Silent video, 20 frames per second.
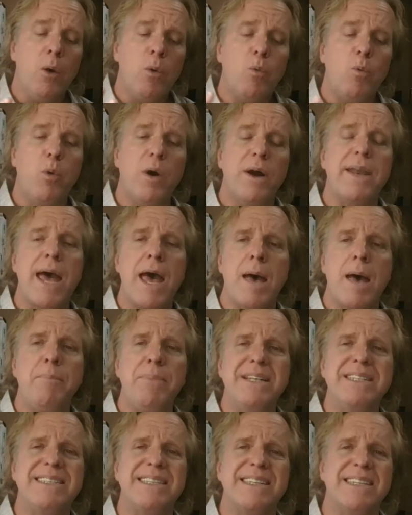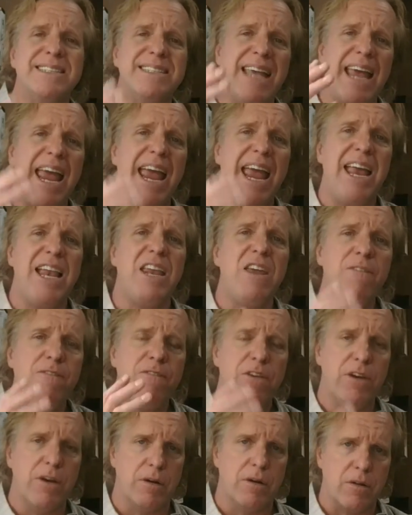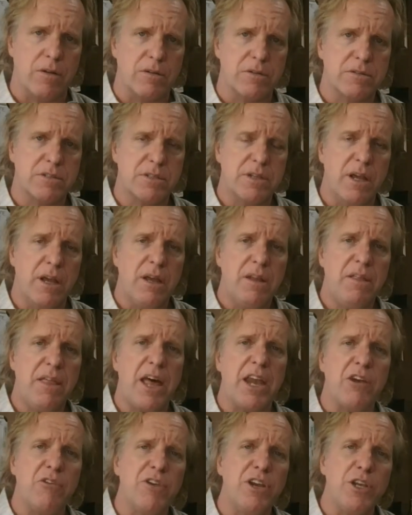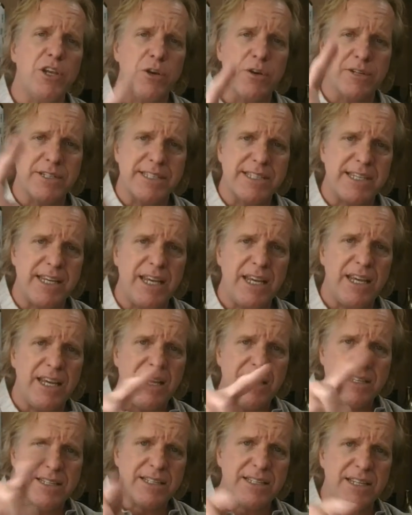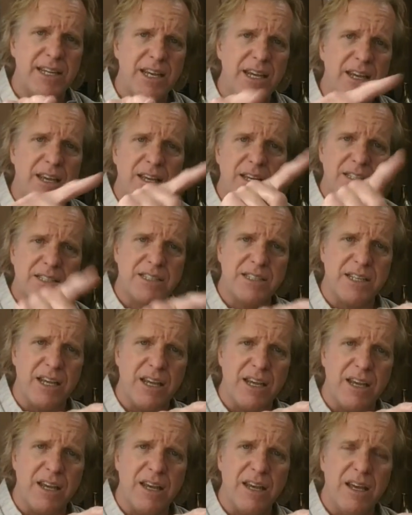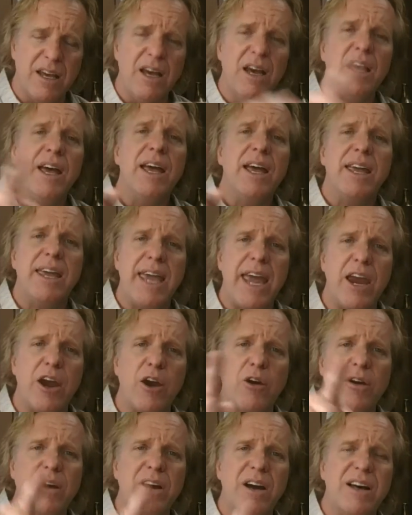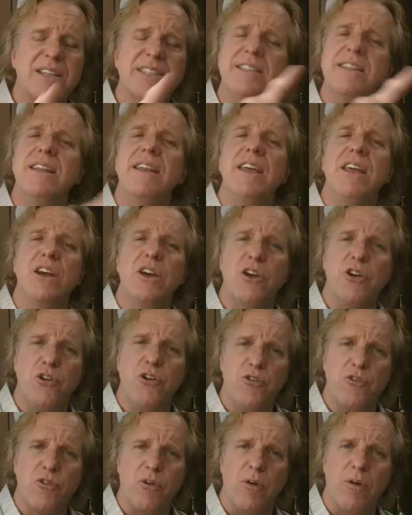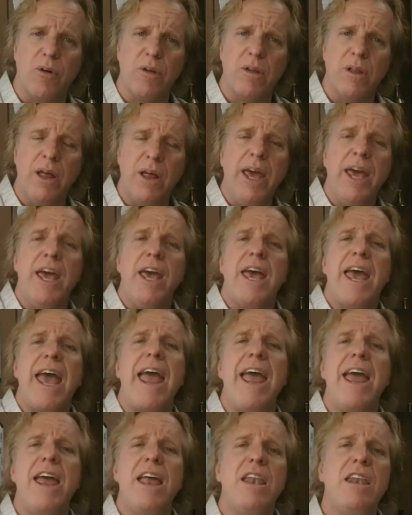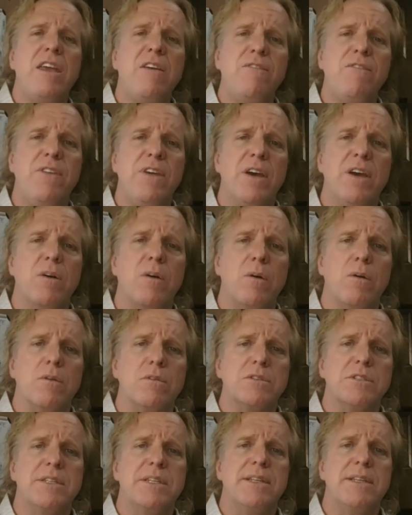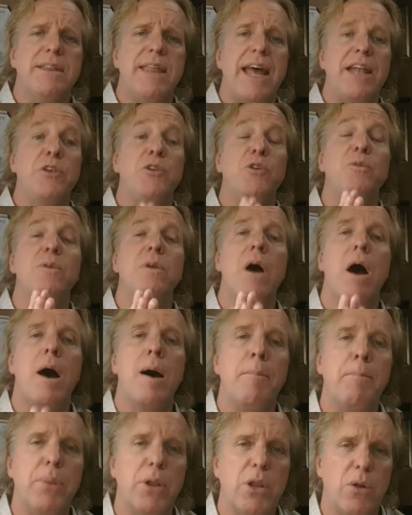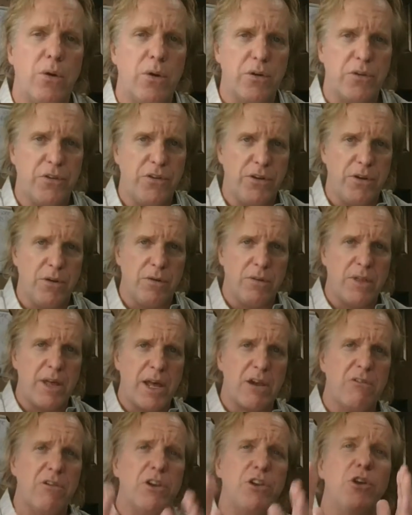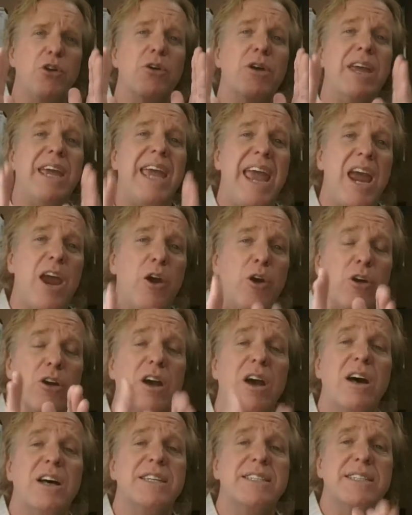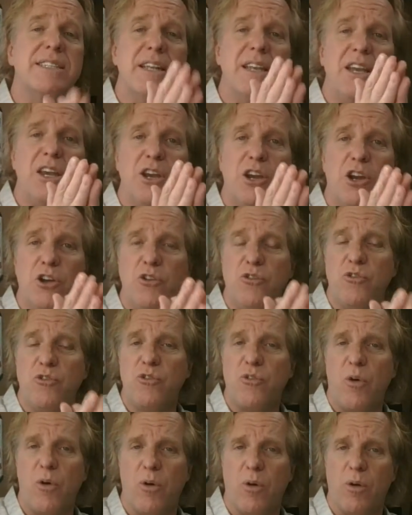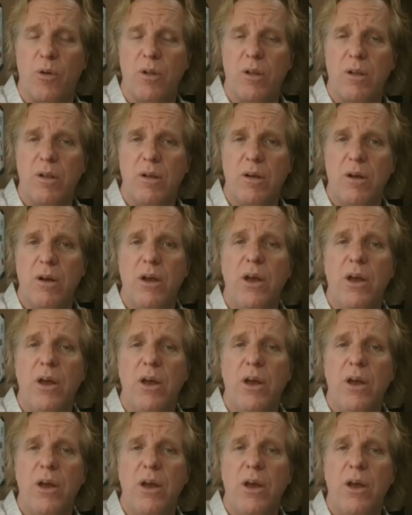What happens is any vehicles that are in your CCC, care, custody, and control, any vehicles that do not belong to you, that are in your care, custody, and control,